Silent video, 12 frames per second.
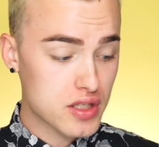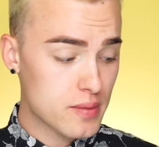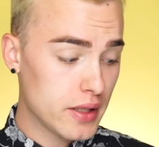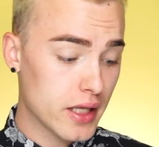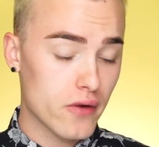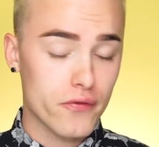It's
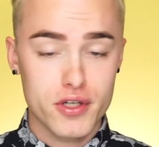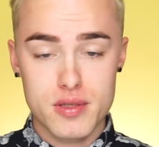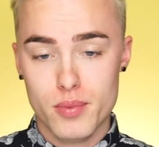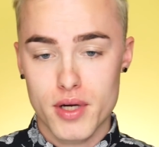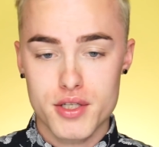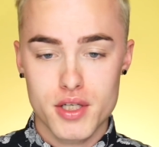gonna be like a first
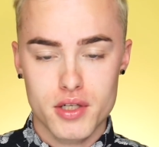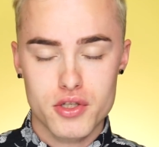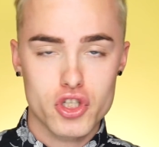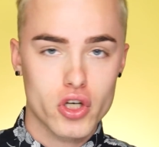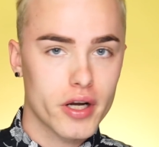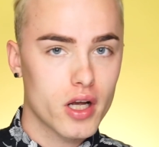
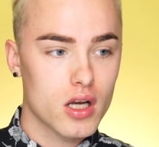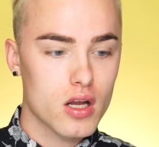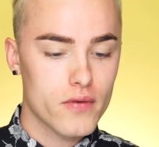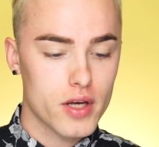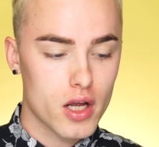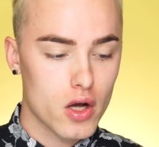impressions try on
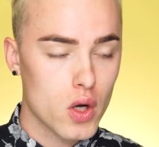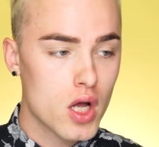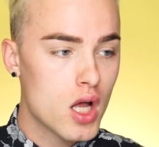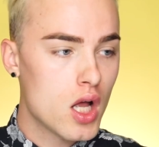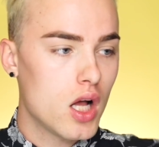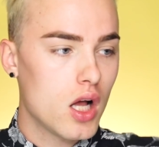video
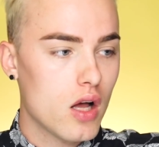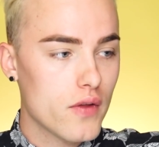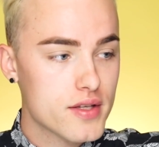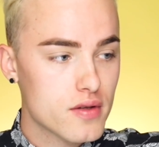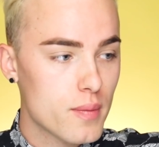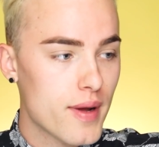of
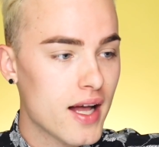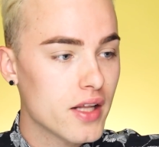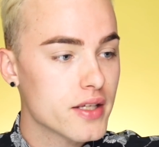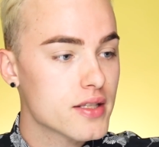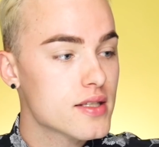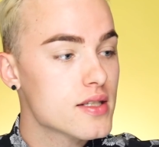these little
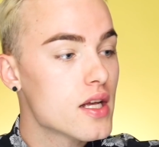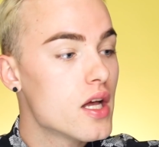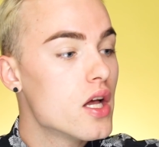palettes.